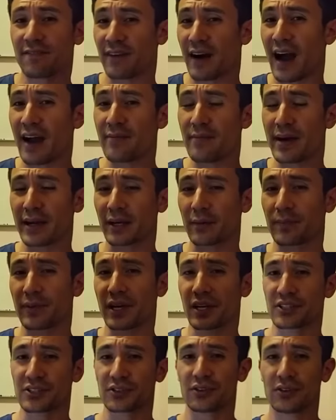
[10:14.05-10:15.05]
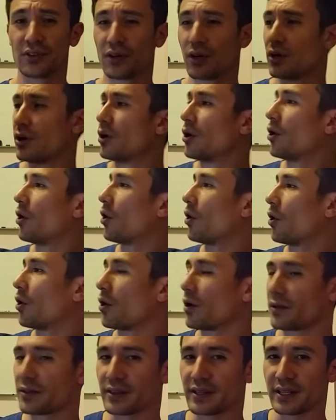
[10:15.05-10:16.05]
5 megapixel
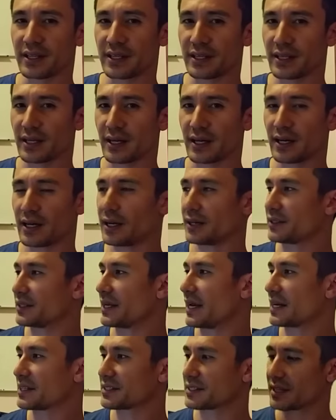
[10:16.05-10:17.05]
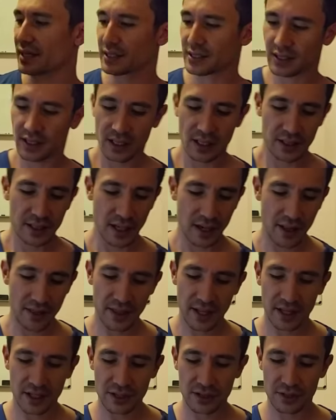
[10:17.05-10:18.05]
on the S6. Now the
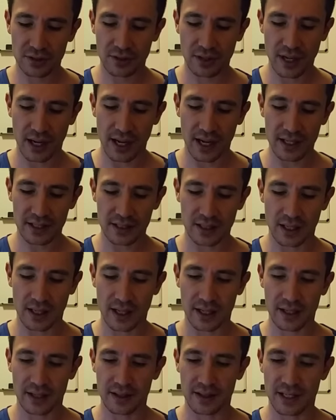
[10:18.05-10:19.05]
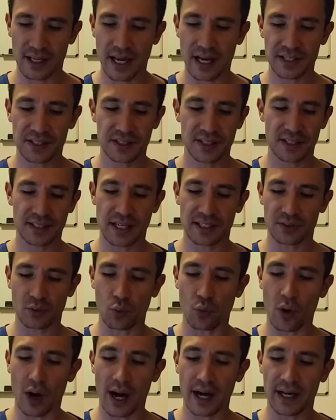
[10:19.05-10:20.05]
thing is too, guys, like the S6 has a
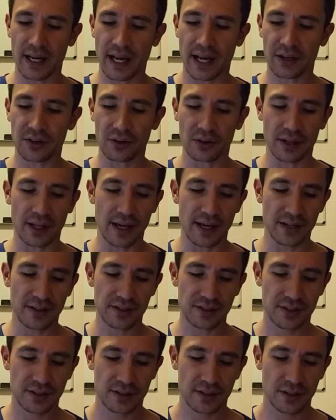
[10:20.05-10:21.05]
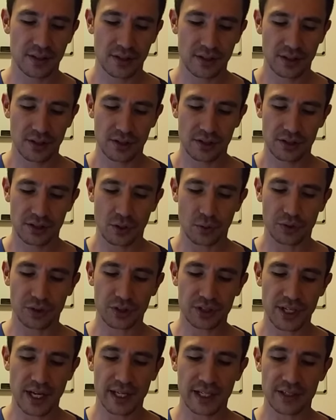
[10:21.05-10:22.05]
wide-angle lens, so when
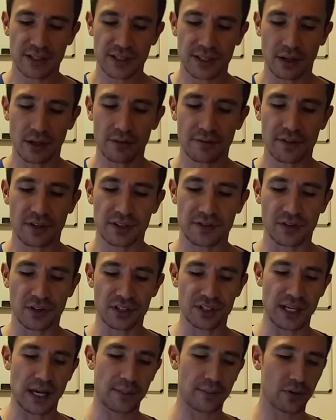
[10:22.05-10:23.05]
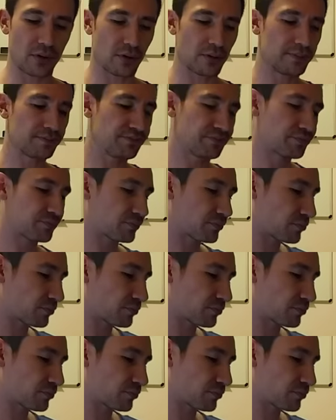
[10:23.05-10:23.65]
you're taking selfies, for example,